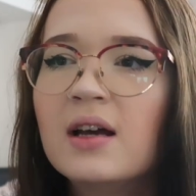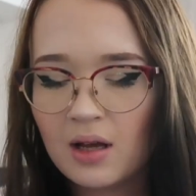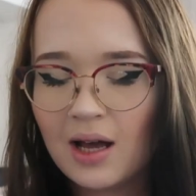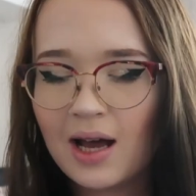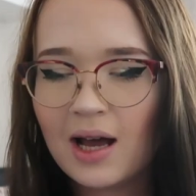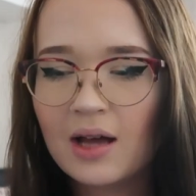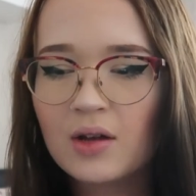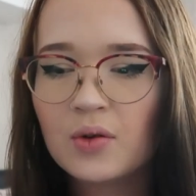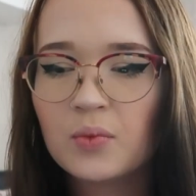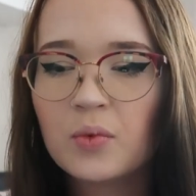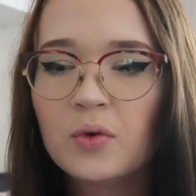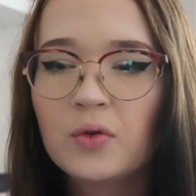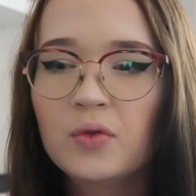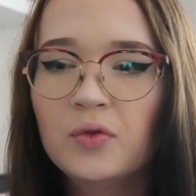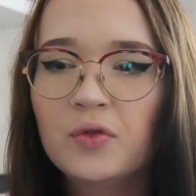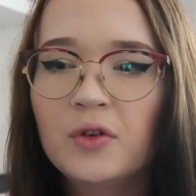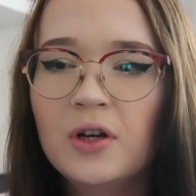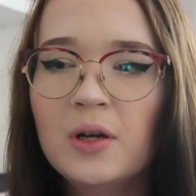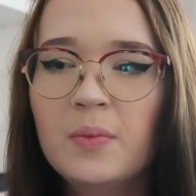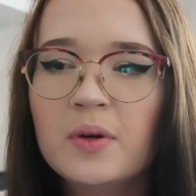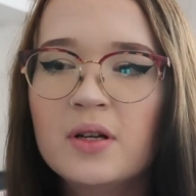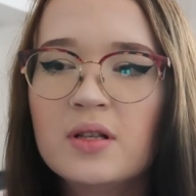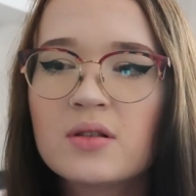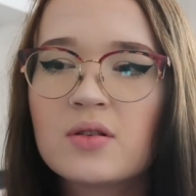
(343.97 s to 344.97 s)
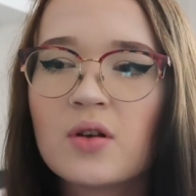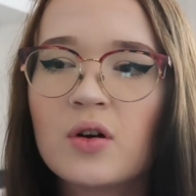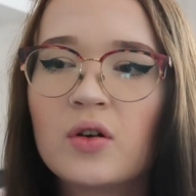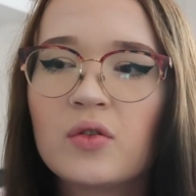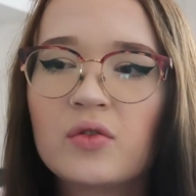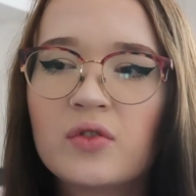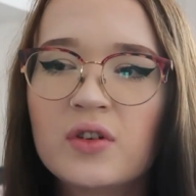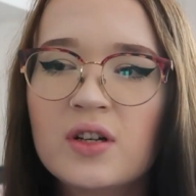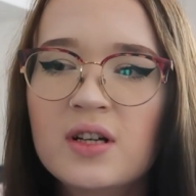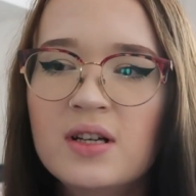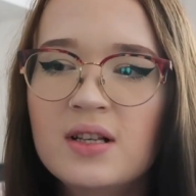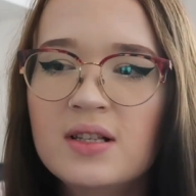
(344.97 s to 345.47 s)
And what Freeprints
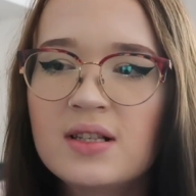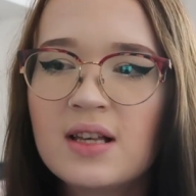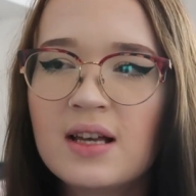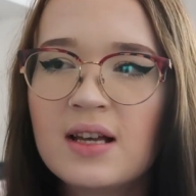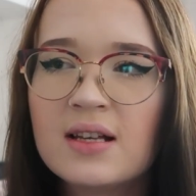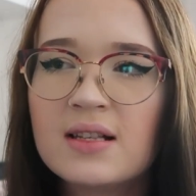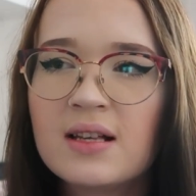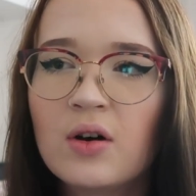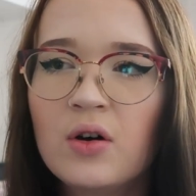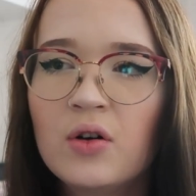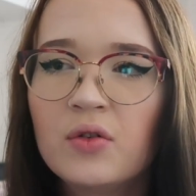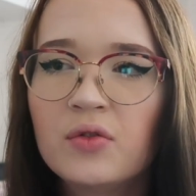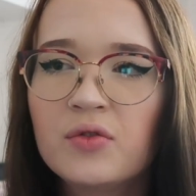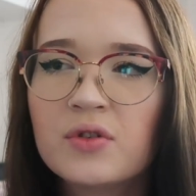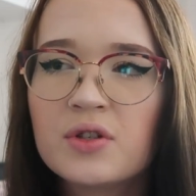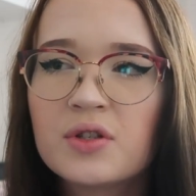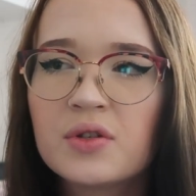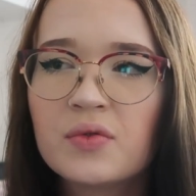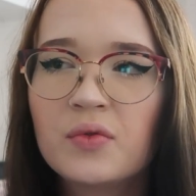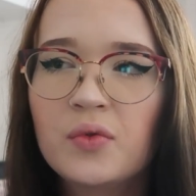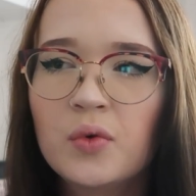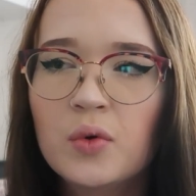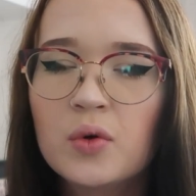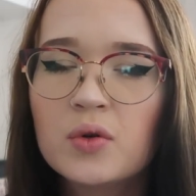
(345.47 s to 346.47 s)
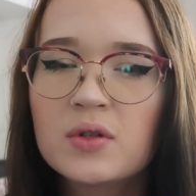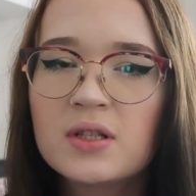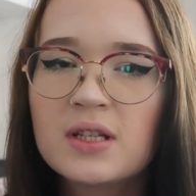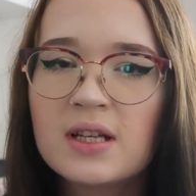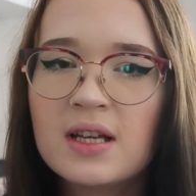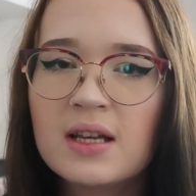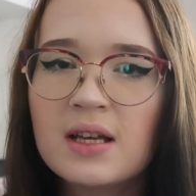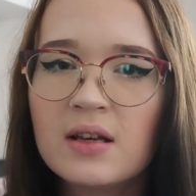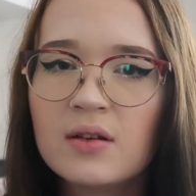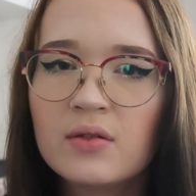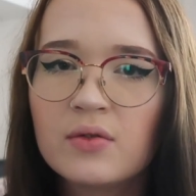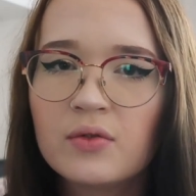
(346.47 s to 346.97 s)
offers is it offers
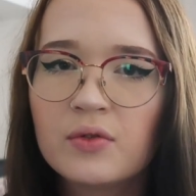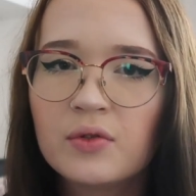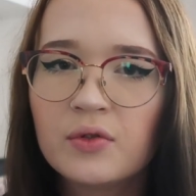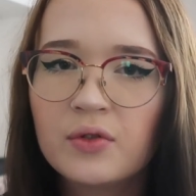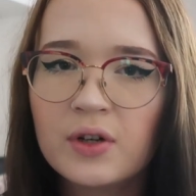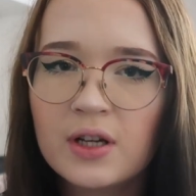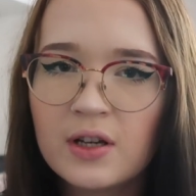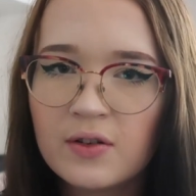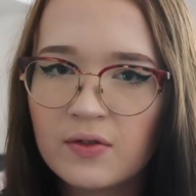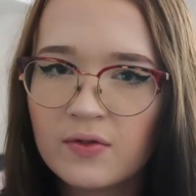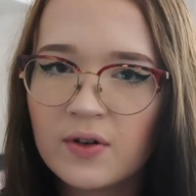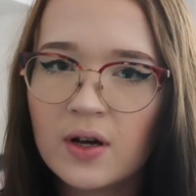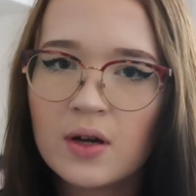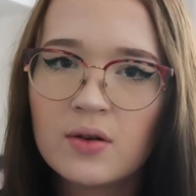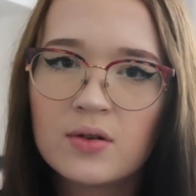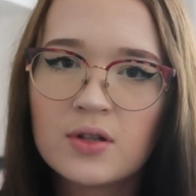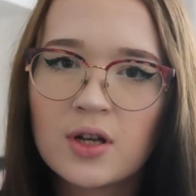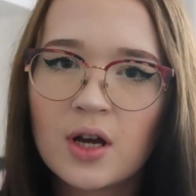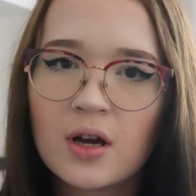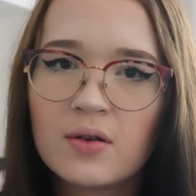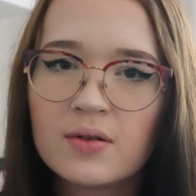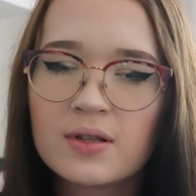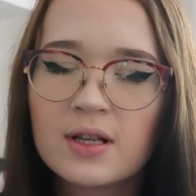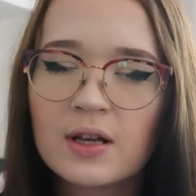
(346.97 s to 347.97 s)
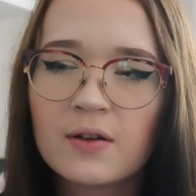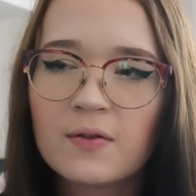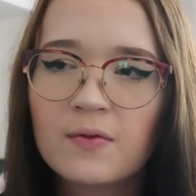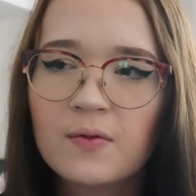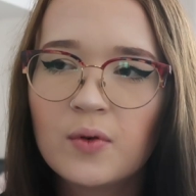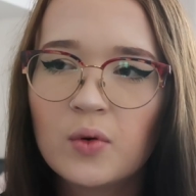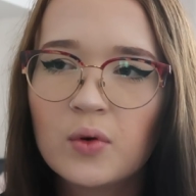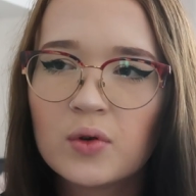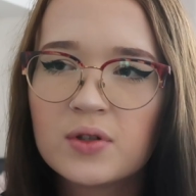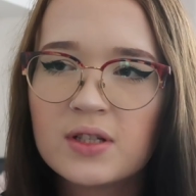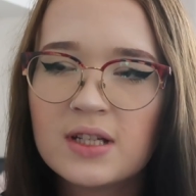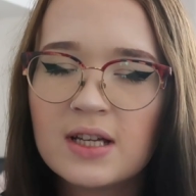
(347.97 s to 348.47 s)
40 free photos, like
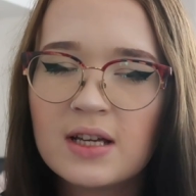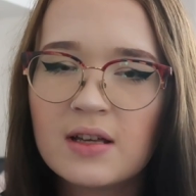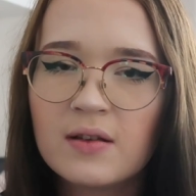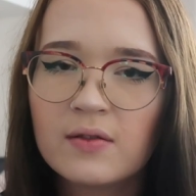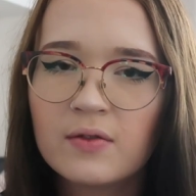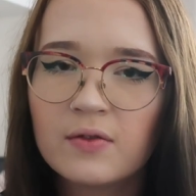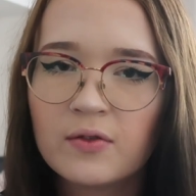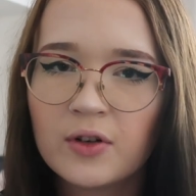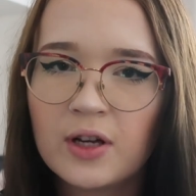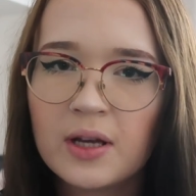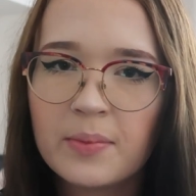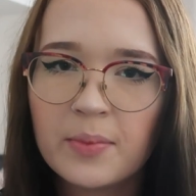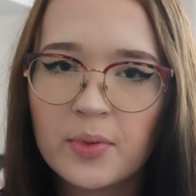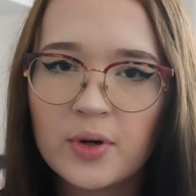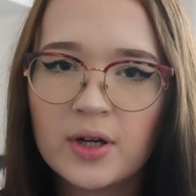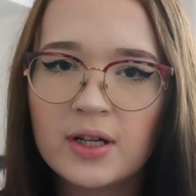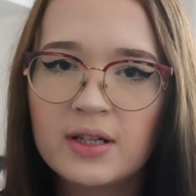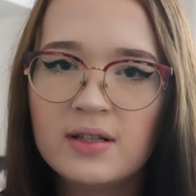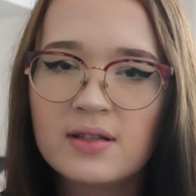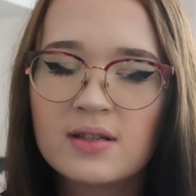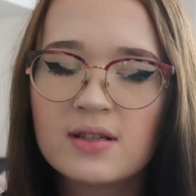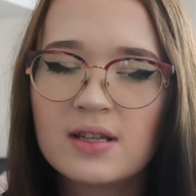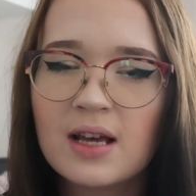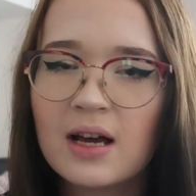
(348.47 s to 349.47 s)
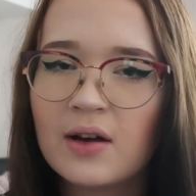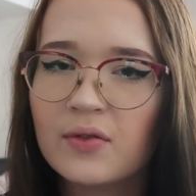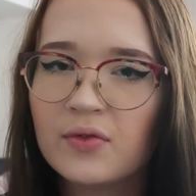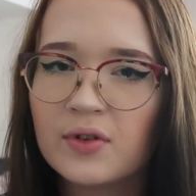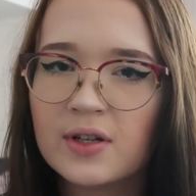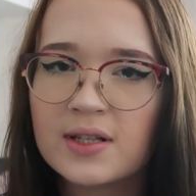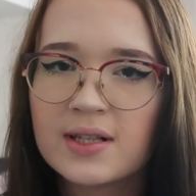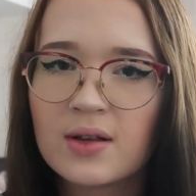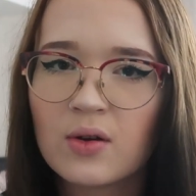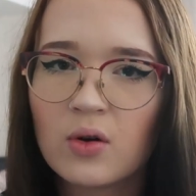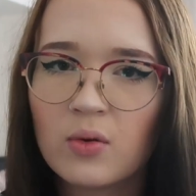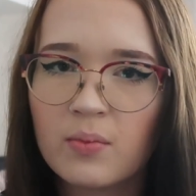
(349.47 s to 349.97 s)
40 free prints
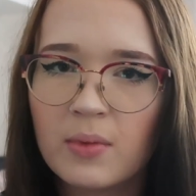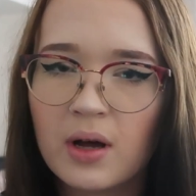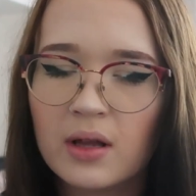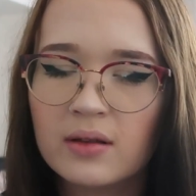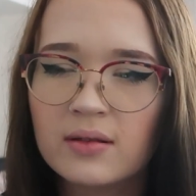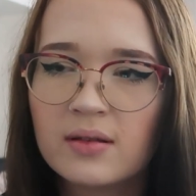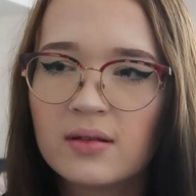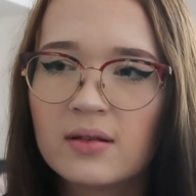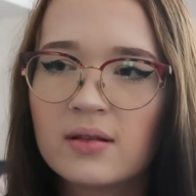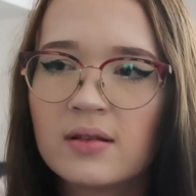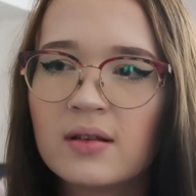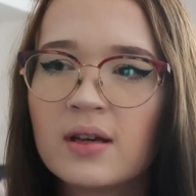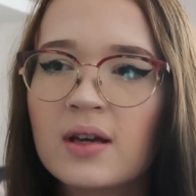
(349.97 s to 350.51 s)
every single month.